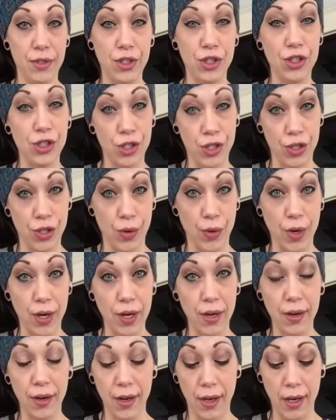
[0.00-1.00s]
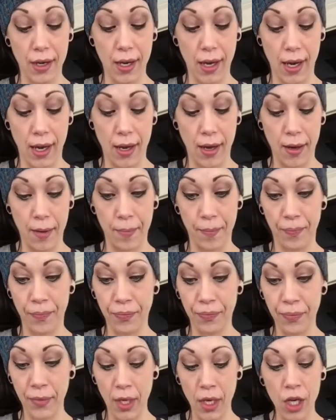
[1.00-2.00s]
short,
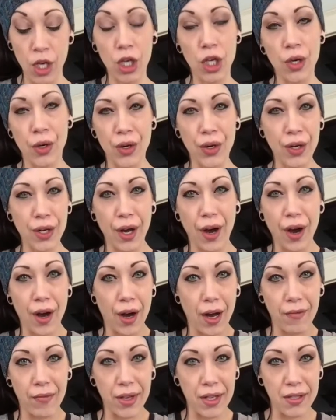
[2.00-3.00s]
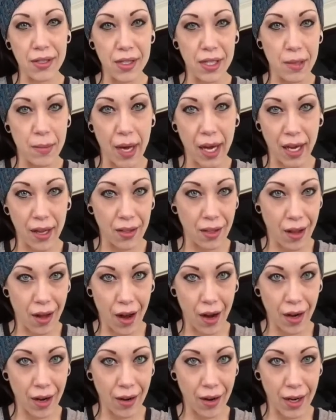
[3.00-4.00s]
you could obviously make it
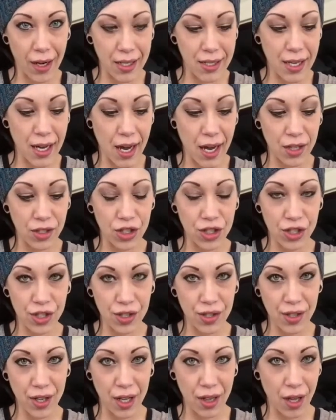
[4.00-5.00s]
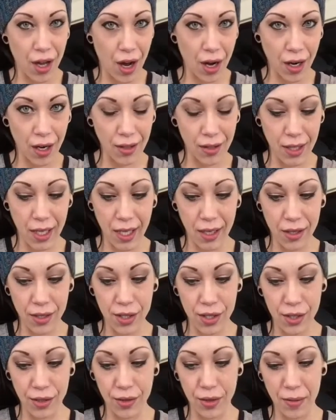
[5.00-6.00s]
longer and attach a longer leader
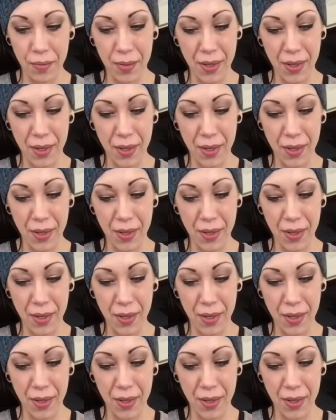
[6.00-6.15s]
to it,